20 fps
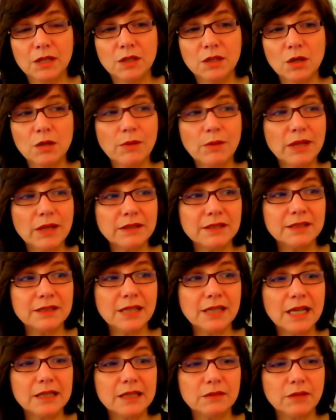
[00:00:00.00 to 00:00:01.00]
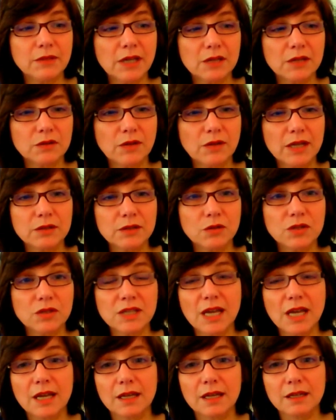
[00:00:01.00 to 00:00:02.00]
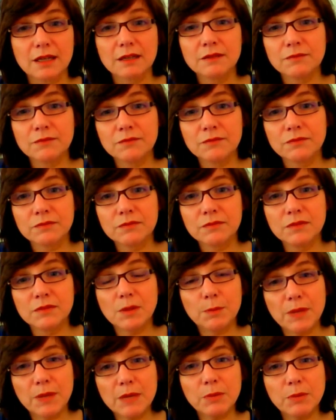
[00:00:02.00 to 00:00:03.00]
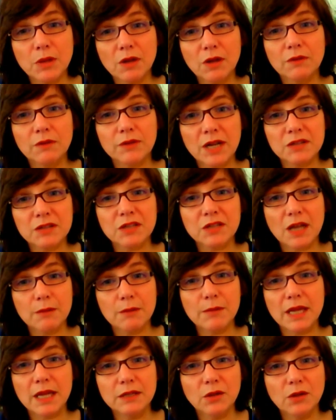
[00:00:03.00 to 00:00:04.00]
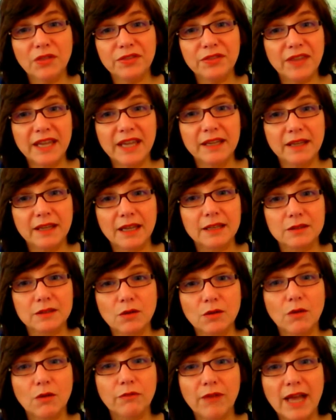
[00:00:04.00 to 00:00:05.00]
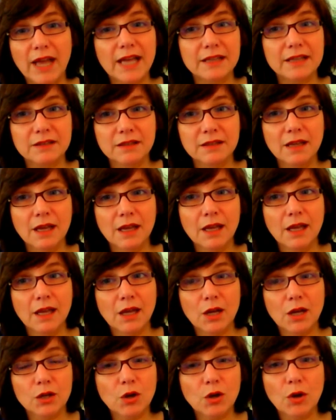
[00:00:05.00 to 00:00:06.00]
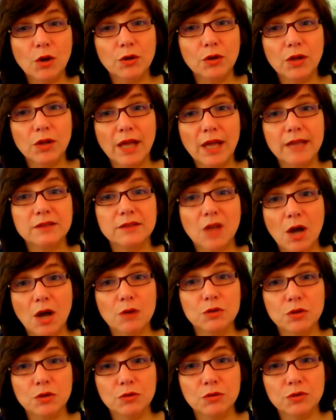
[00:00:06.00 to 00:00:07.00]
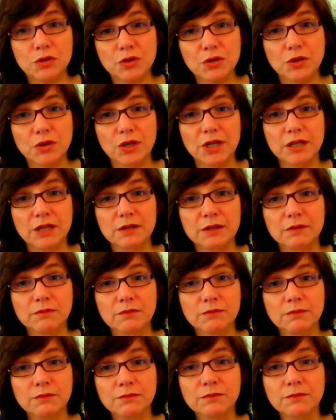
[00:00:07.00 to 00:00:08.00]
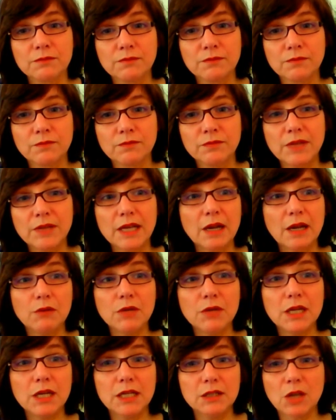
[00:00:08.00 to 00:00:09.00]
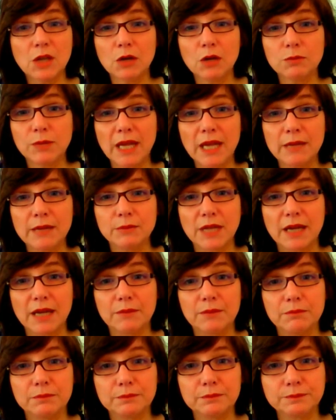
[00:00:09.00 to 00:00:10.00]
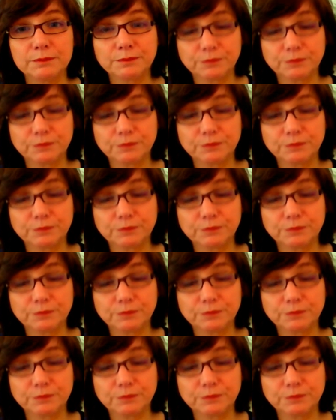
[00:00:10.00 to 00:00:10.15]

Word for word: Do you understand what I try to say? The people of Russia may not think it of as royal and haute couture. And I really don't blame them.